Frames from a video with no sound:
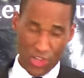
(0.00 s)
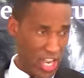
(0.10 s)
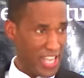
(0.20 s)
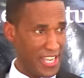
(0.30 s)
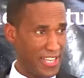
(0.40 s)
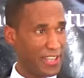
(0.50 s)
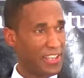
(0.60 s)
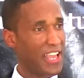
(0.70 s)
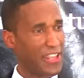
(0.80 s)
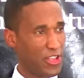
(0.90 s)
a
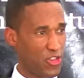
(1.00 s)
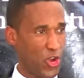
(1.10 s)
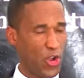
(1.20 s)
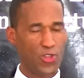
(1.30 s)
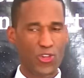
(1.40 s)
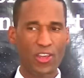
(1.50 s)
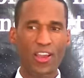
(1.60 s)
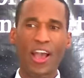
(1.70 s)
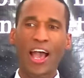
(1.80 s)
shaking in the church,